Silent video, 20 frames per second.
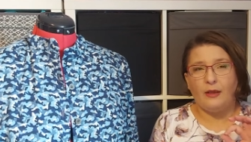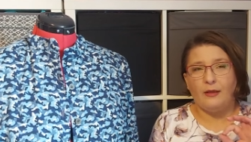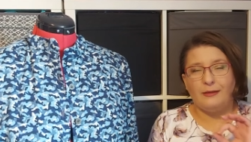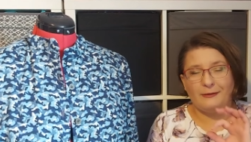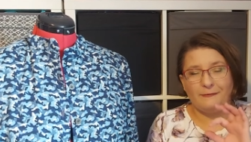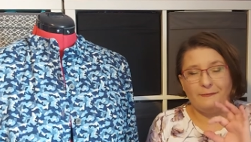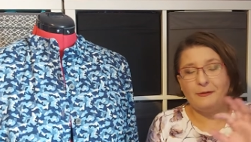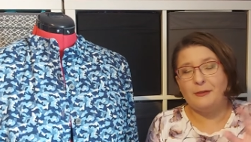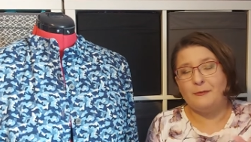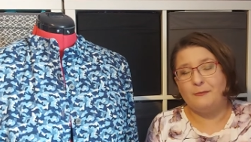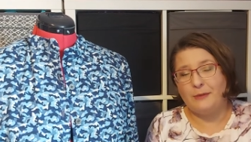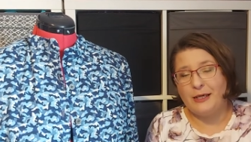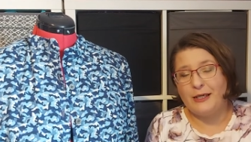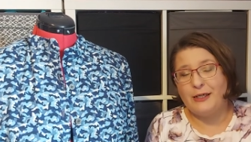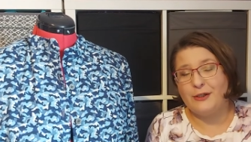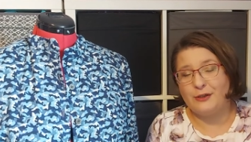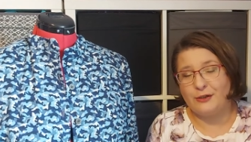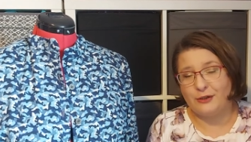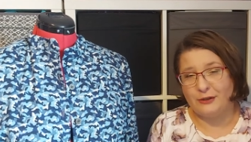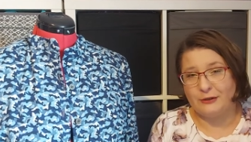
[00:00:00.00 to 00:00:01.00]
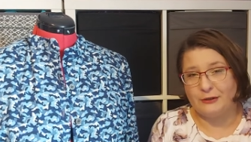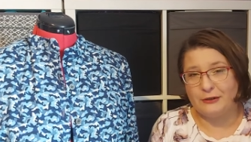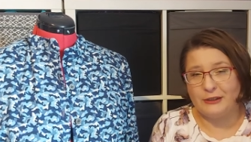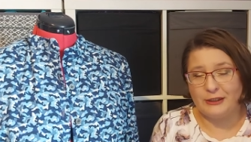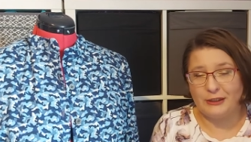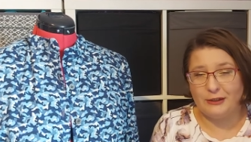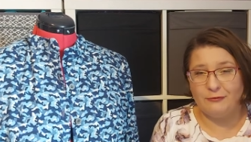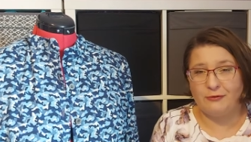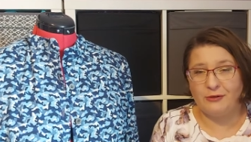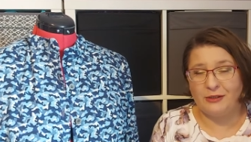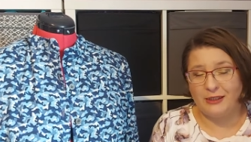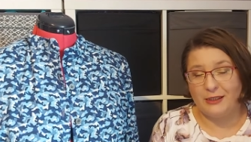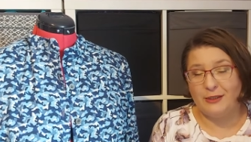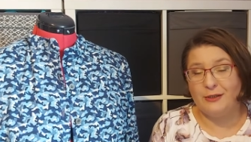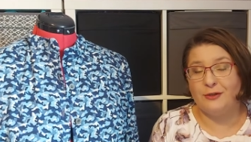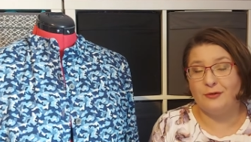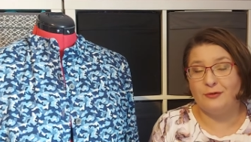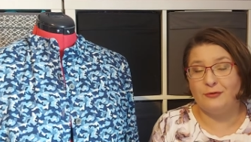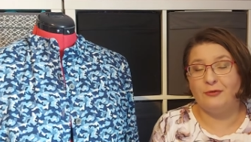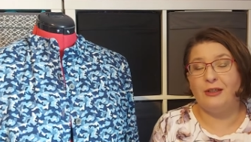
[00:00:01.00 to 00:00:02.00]
Nothing major in
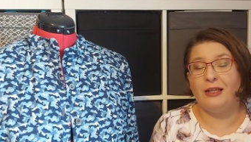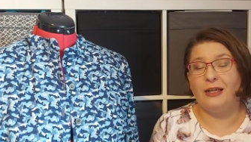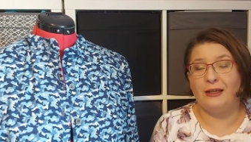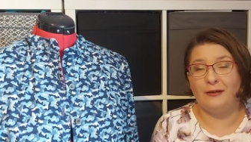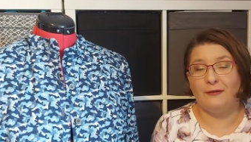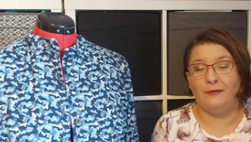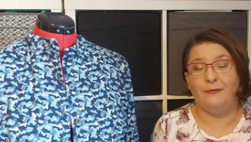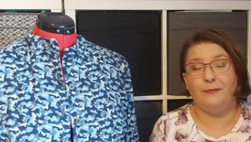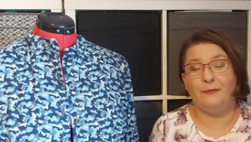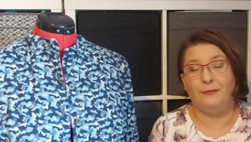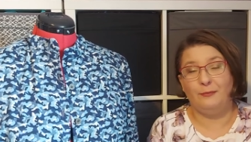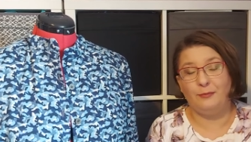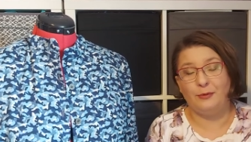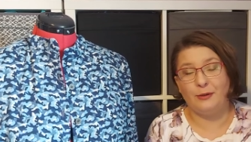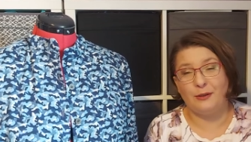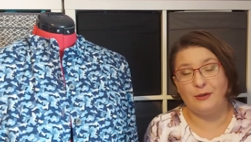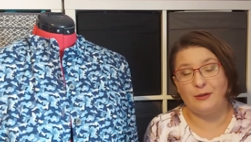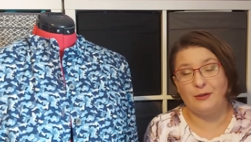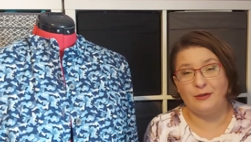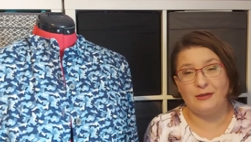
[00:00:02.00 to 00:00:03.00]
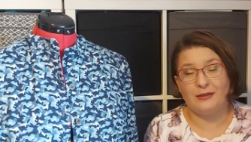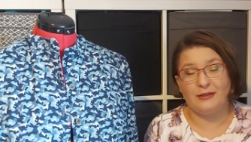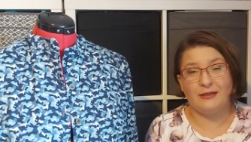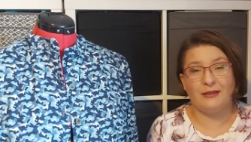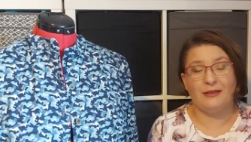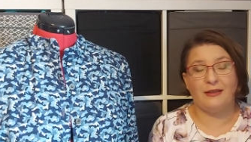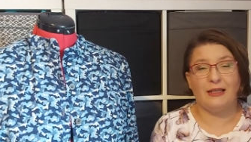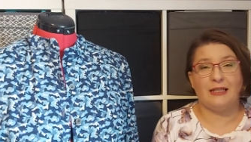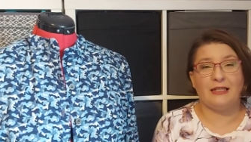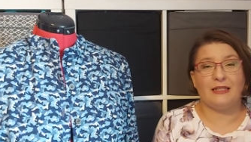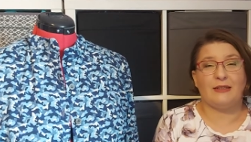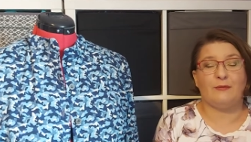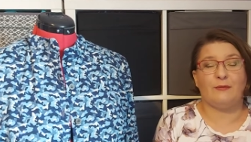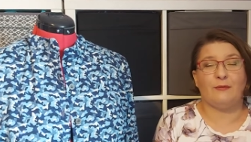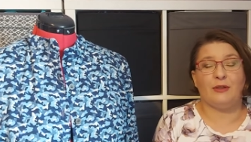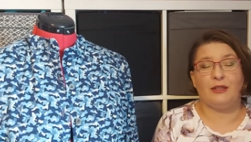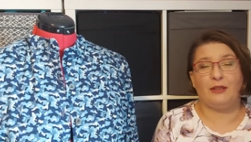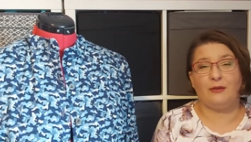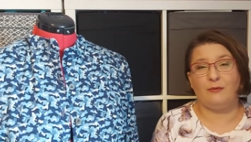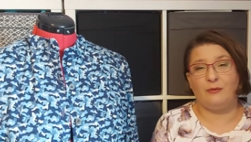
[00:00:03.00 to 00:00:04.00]
relation to life because last
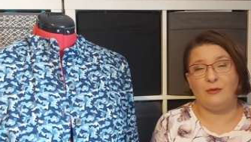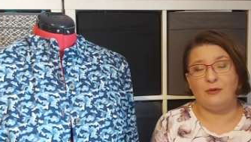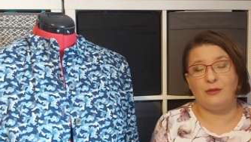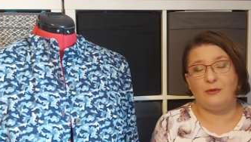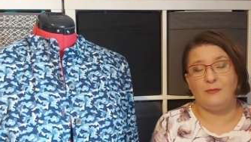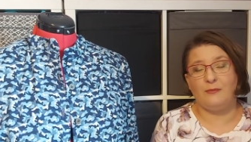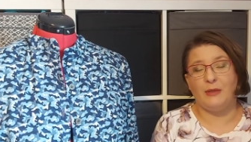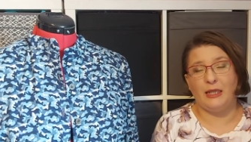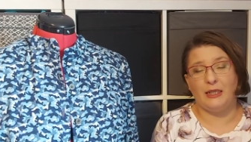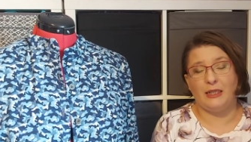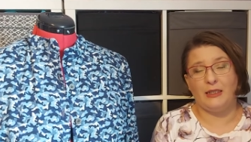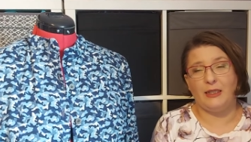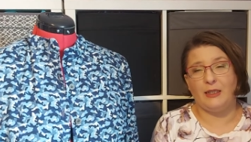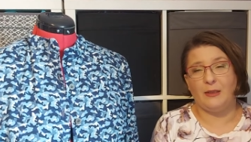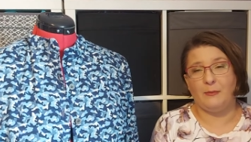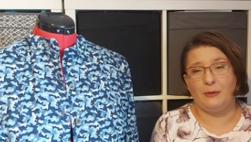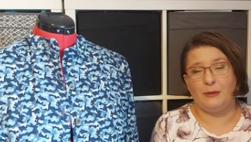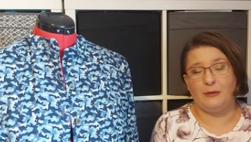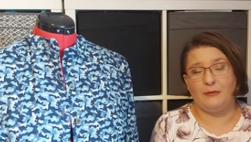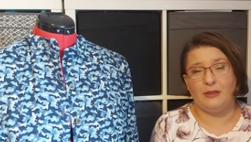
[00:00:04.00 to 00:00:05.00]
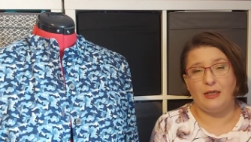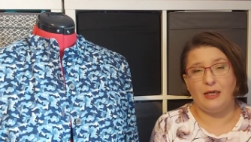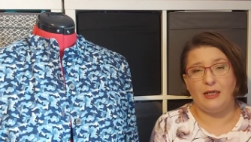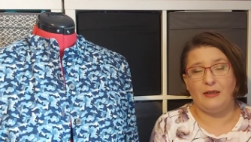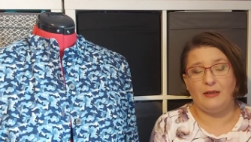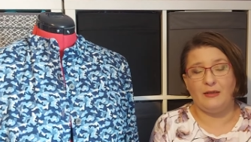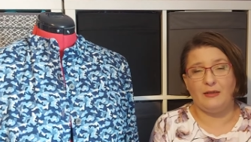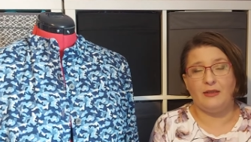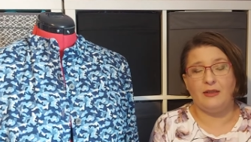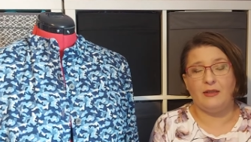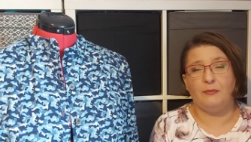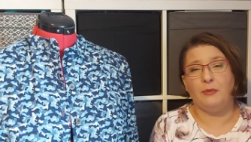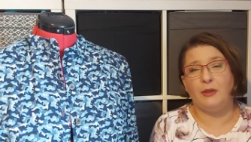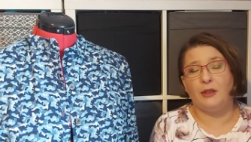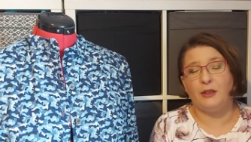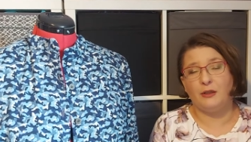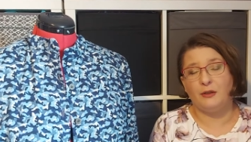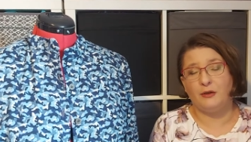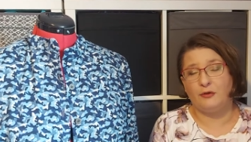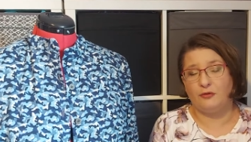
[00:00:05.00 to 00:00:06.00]
week was mainly about Alice and
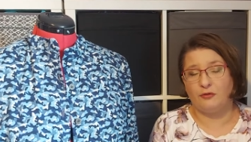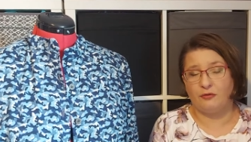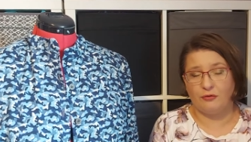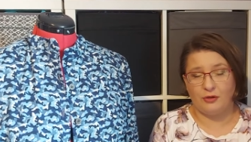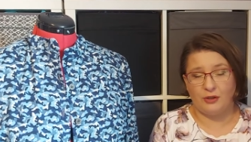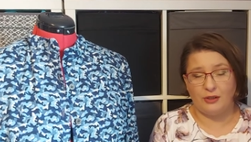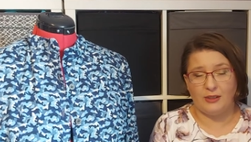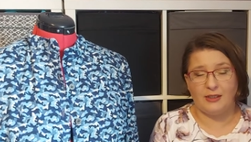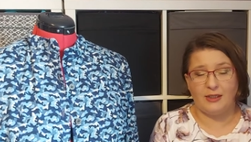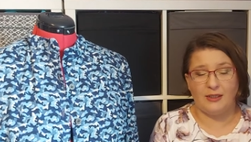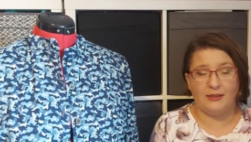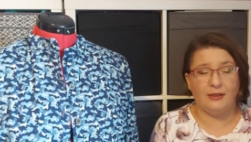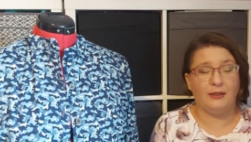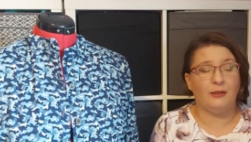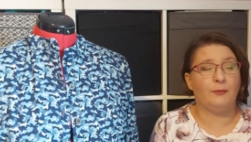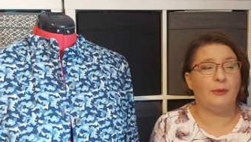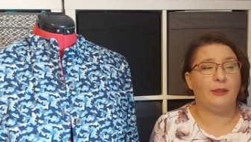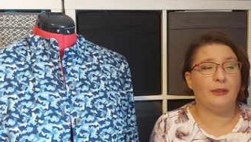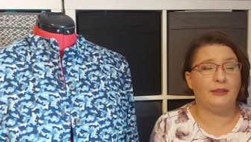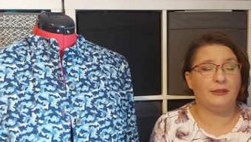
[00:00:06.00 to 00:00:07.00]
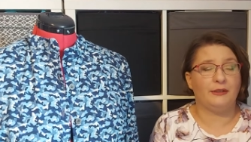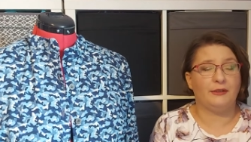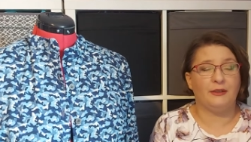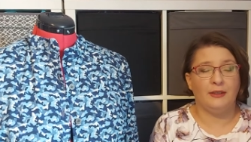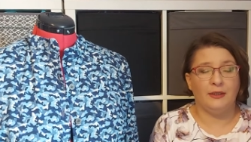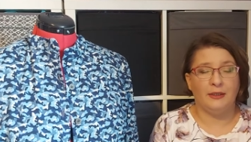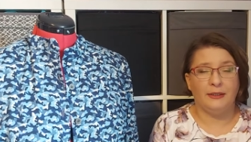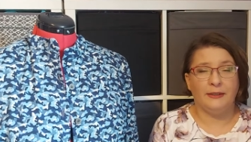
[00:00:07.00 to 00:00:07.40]
making sure she's getting better.